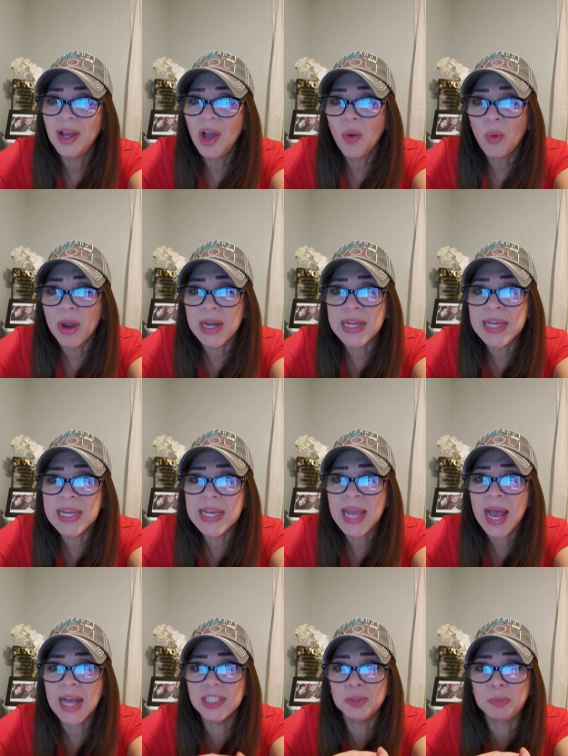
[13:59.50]
when he
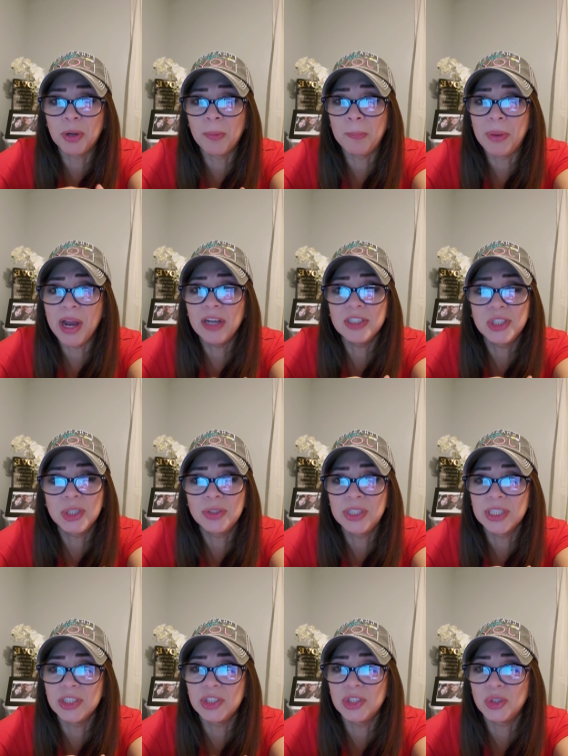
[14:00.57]
has prepared to
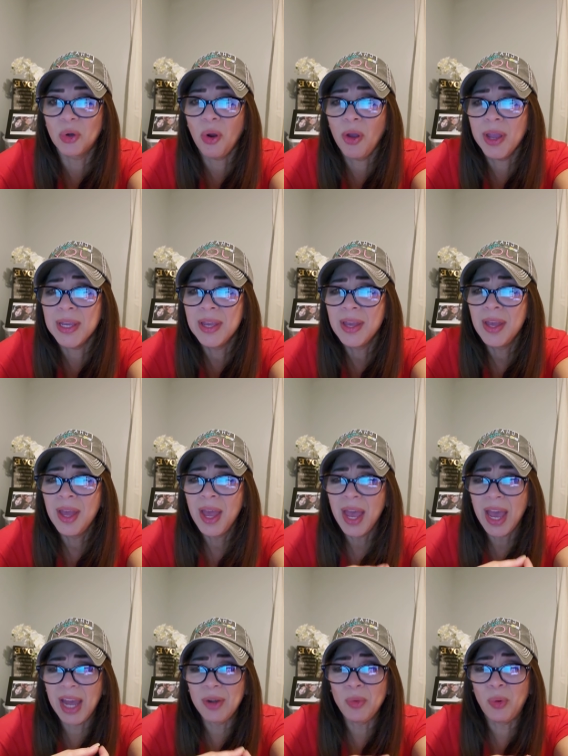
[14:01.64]
destroy.
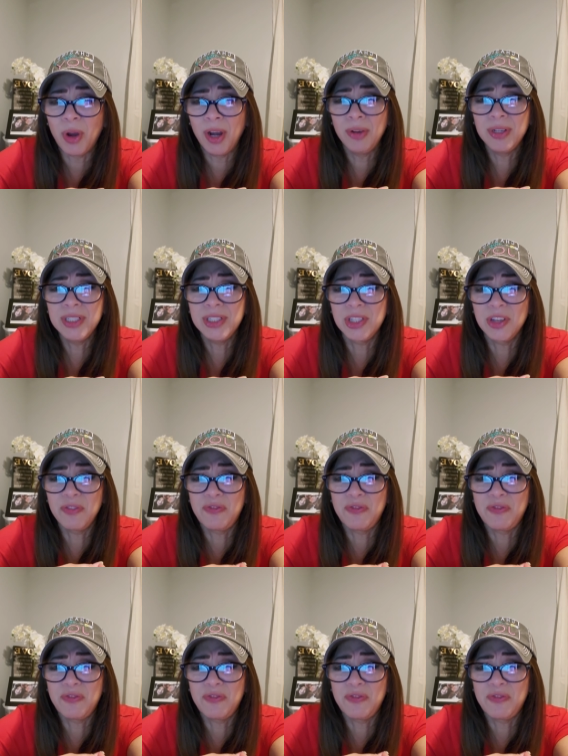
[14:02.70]
And where is the